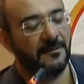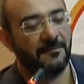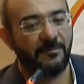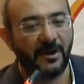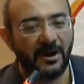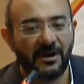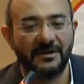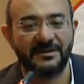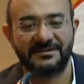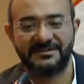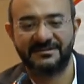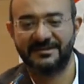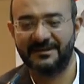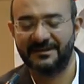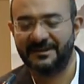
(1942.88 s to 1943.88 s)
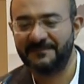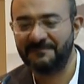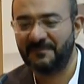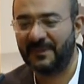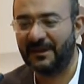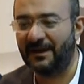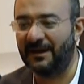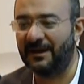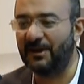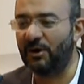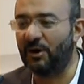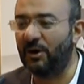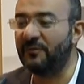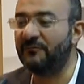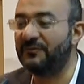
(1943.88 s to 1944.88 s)
part
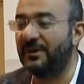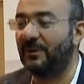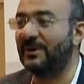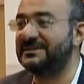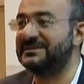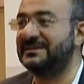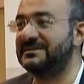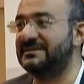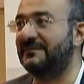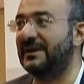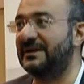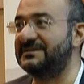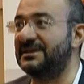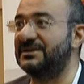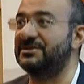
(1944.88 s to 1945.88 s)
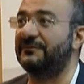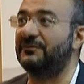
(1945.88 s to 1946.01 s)
of the Western civilization.